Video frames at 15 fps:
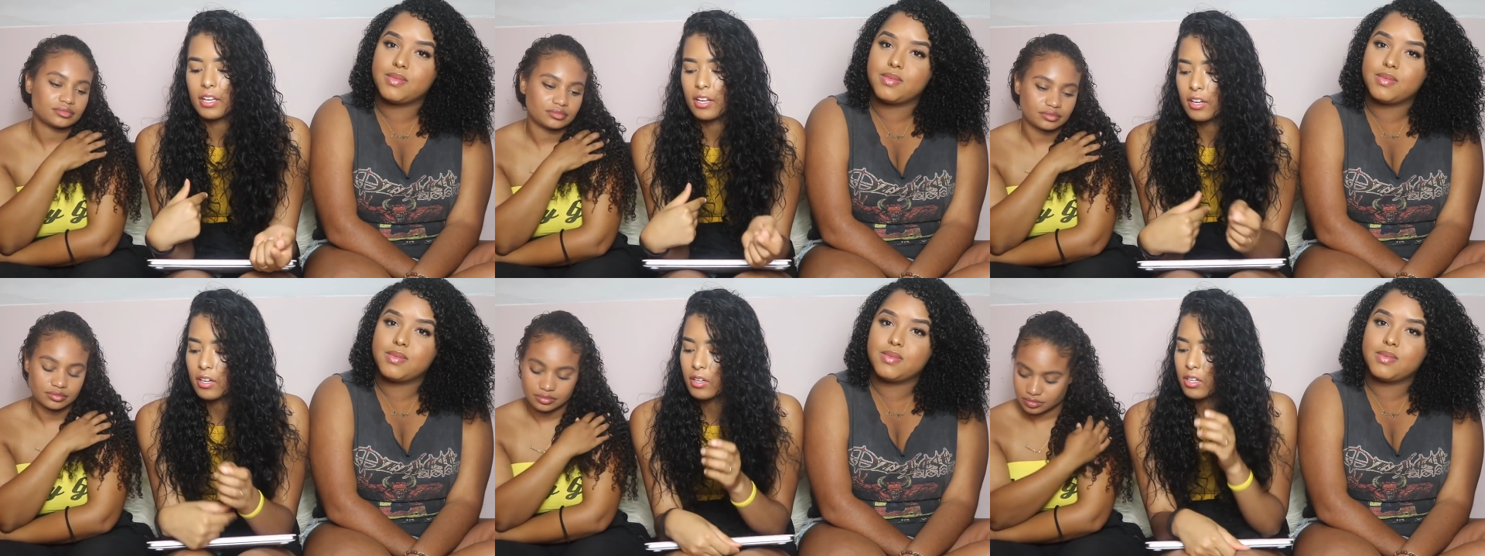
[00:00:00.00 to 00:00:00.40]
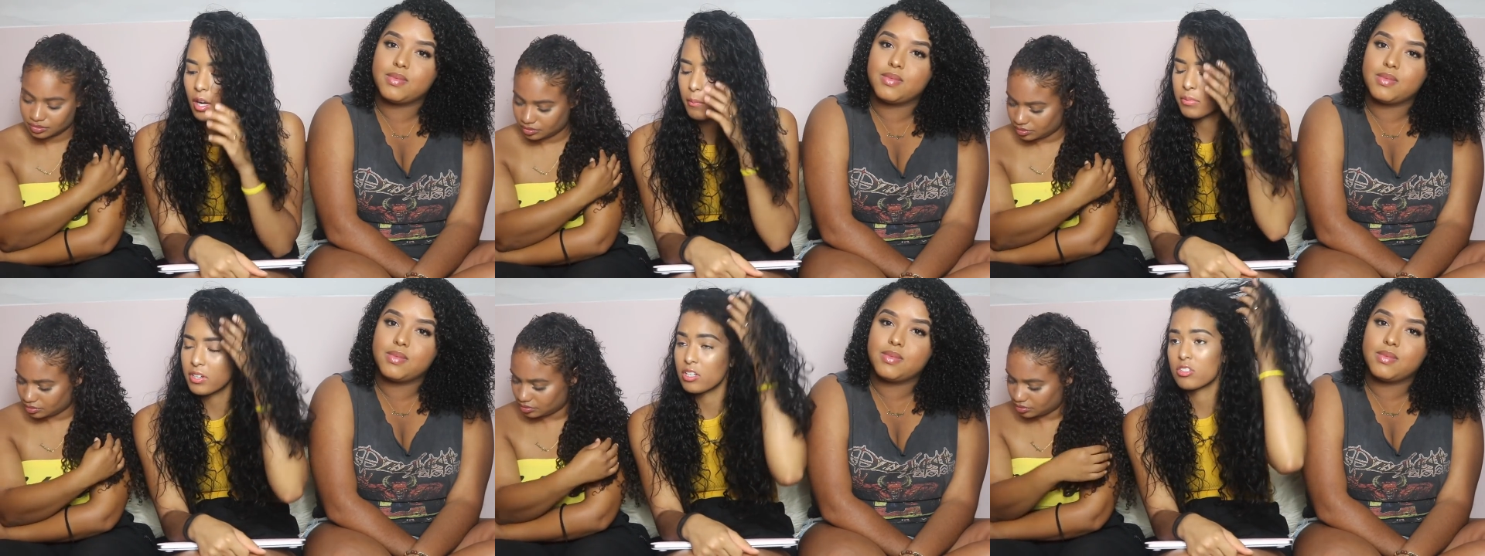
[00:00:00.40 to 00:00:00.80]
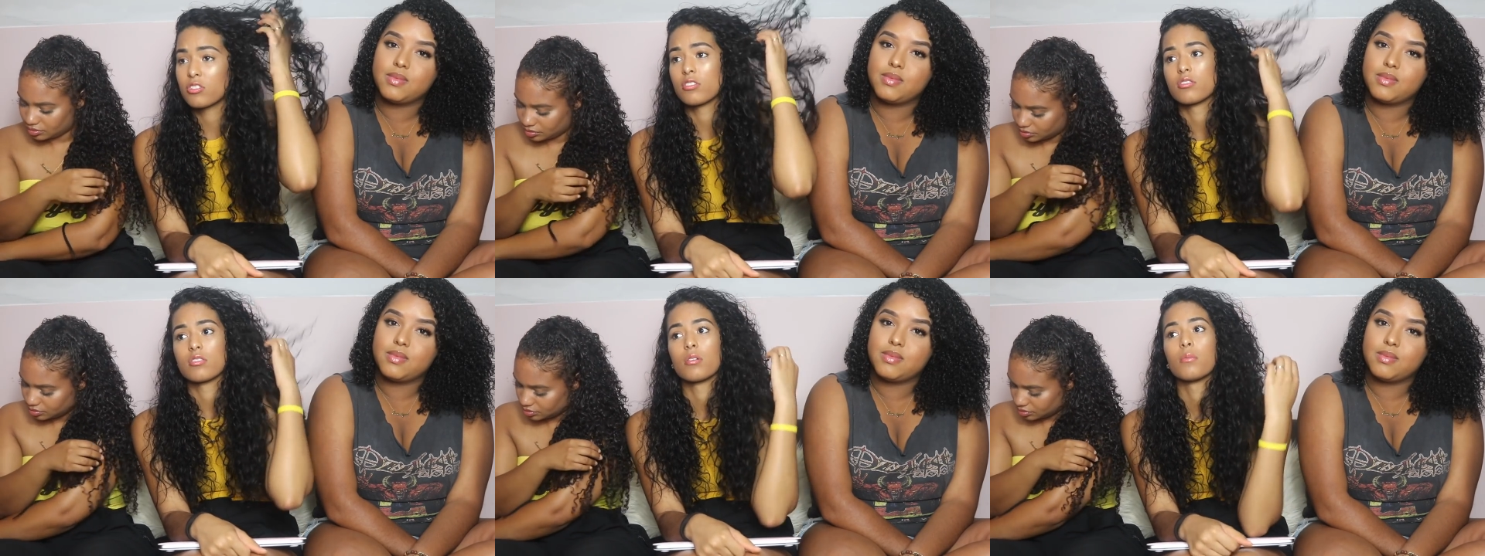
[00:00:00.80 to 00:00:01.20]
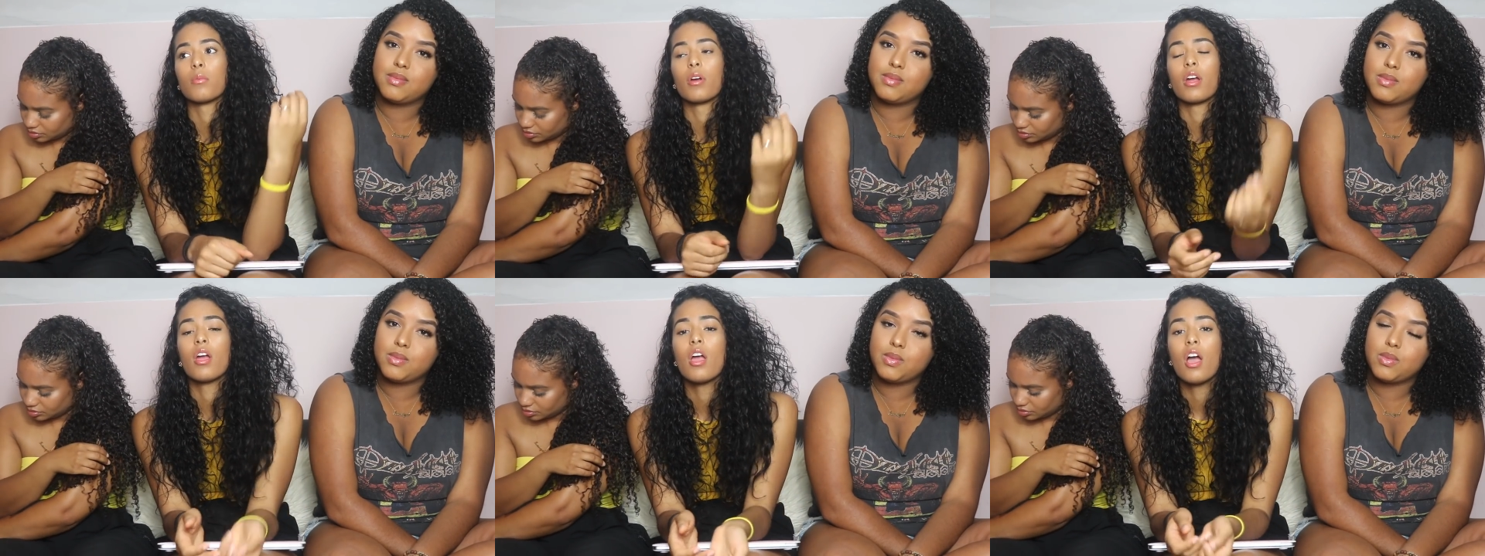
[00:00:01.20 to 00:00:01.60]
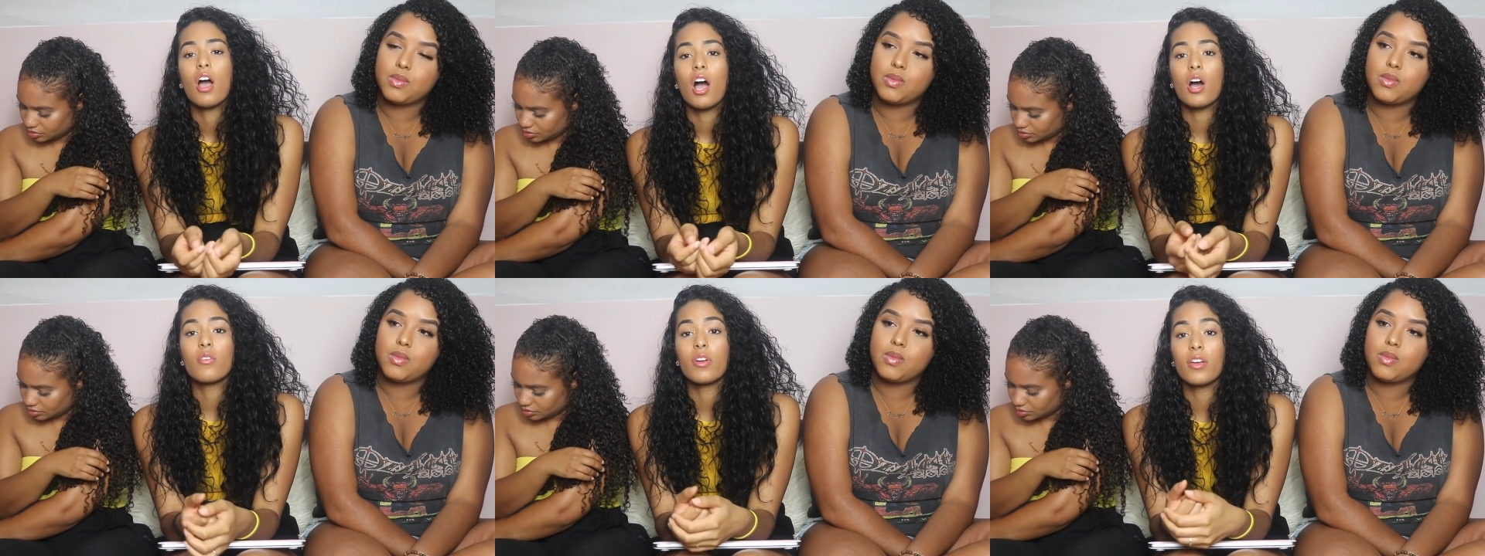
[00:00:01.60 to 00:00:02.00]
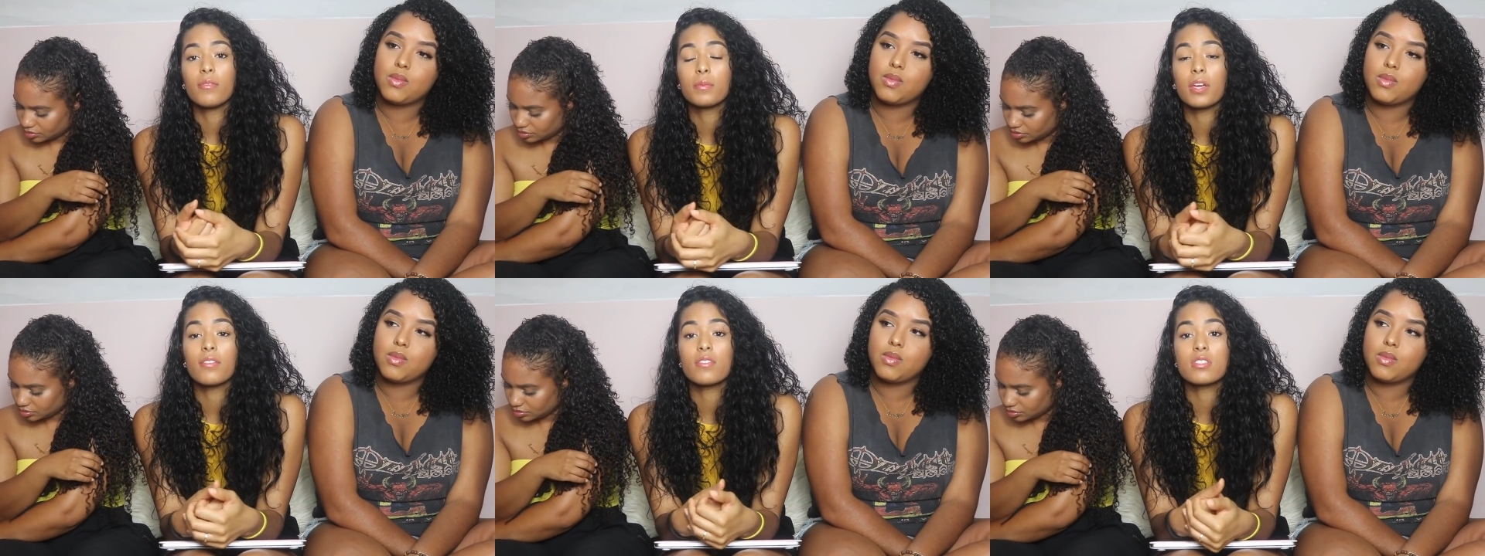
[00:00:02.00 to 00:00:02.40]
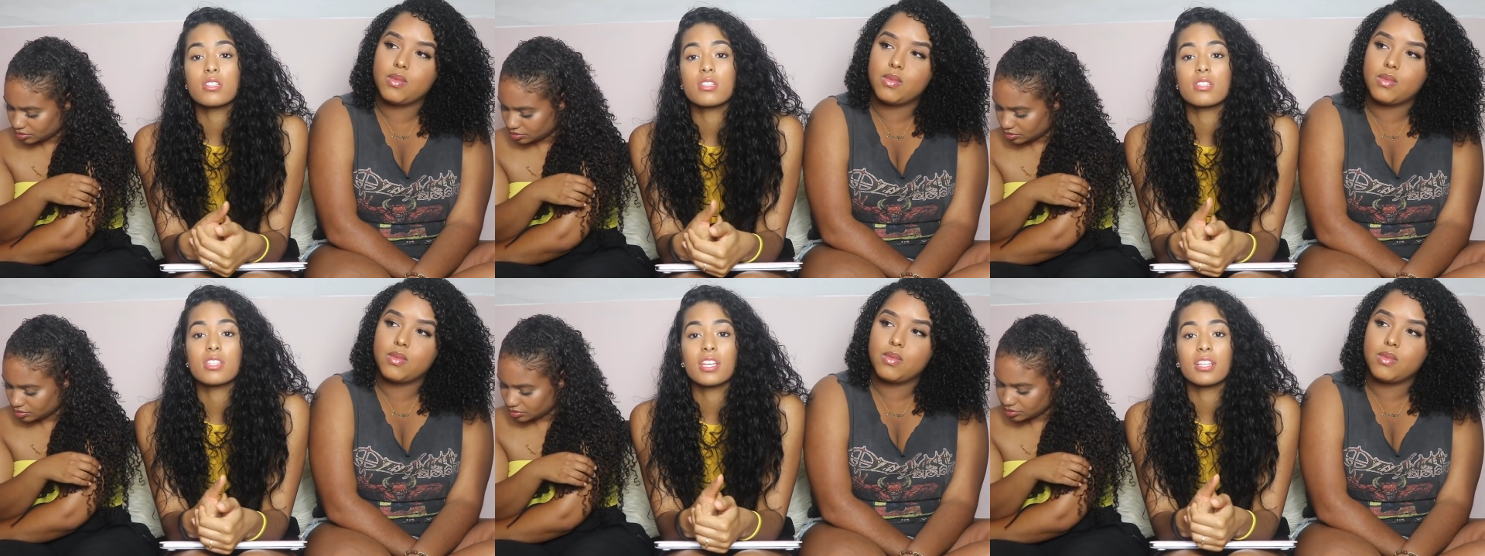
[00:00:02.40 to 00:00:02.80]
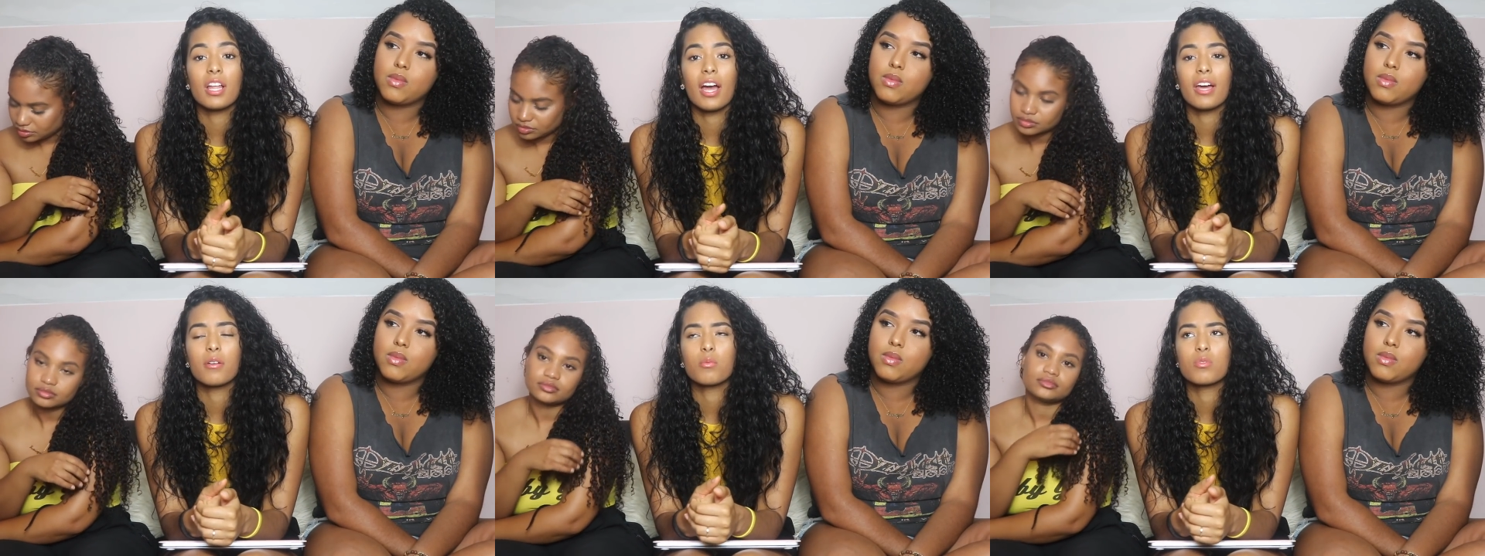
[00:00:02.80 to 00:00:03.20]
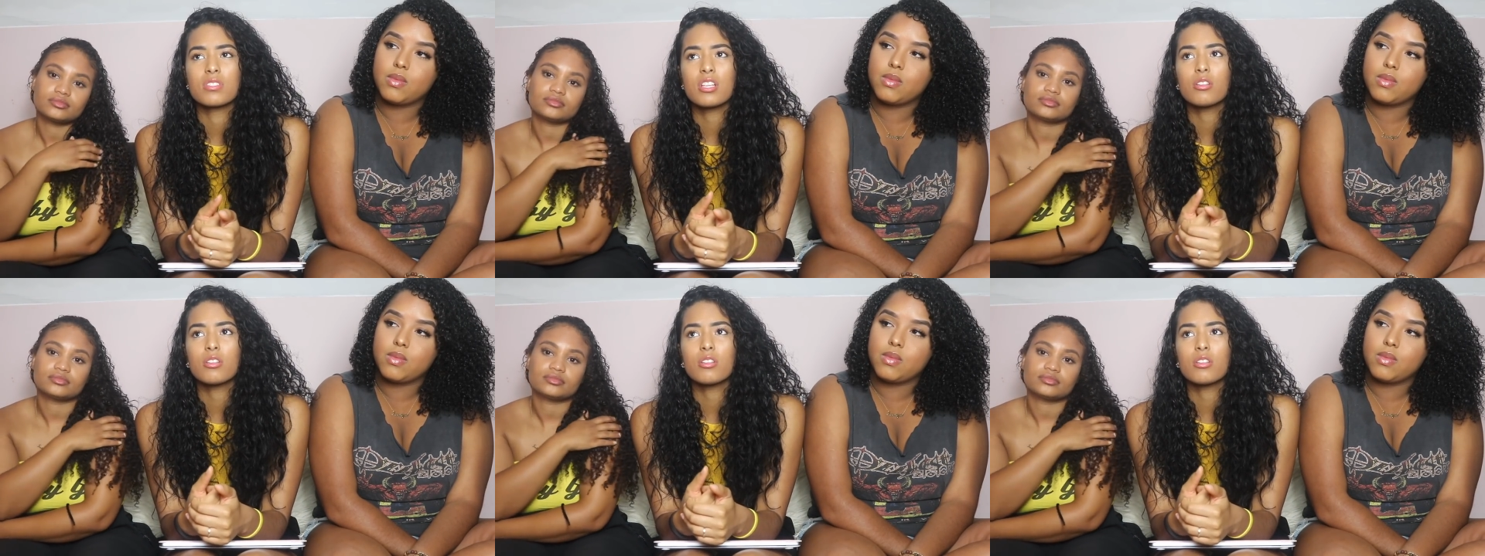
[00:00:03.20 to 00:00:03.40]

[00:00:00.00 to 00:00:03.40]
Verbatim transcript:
Speaker 1: it here. I'm pretty sure it's somewhere of him giving to this kid that was